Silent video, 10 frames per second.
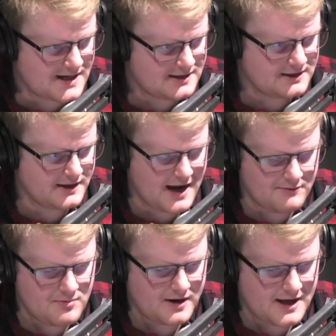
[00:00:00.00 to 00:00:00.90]
technically
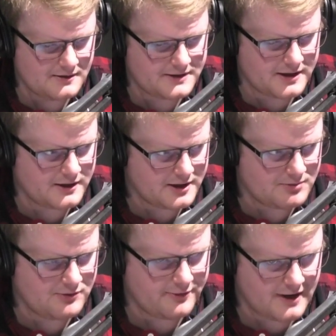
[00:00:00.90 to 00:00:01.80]
everybody out there could have
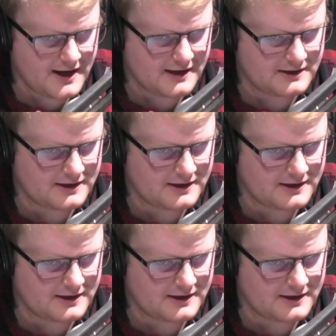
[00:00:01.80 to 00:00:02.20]
been fined.